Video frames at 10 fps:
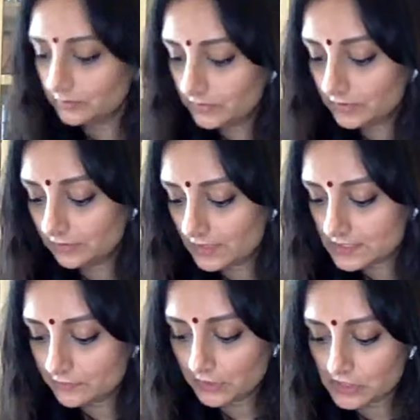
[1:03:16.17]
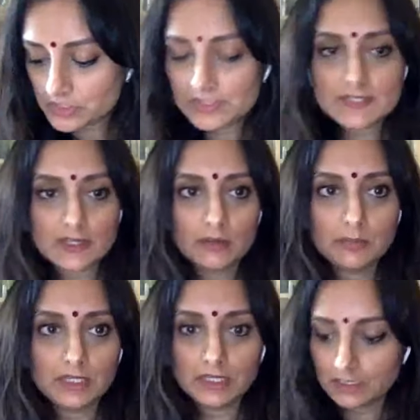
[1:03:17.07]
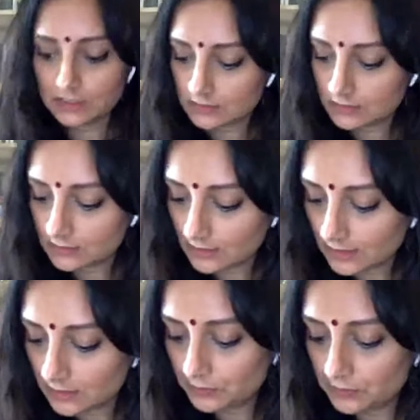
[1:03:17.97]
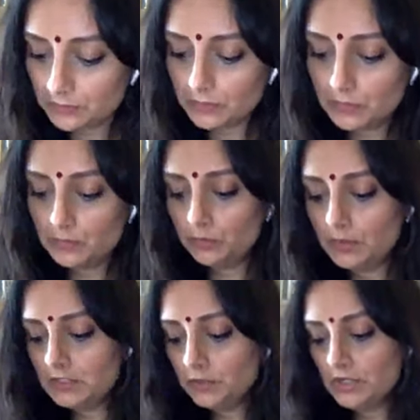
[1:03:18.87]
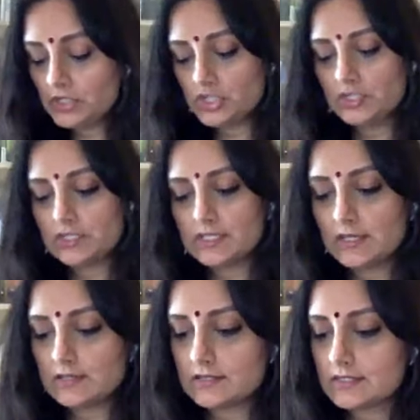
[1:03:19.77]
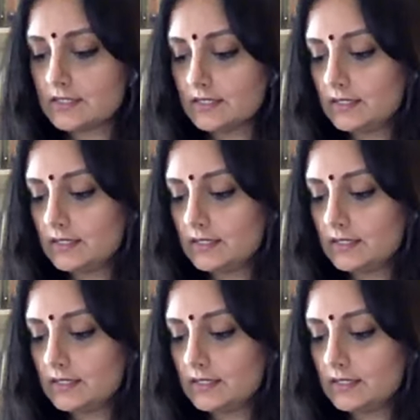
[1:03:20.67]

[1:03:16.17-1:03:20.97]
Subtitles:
There are lots of questions coming in. One question says,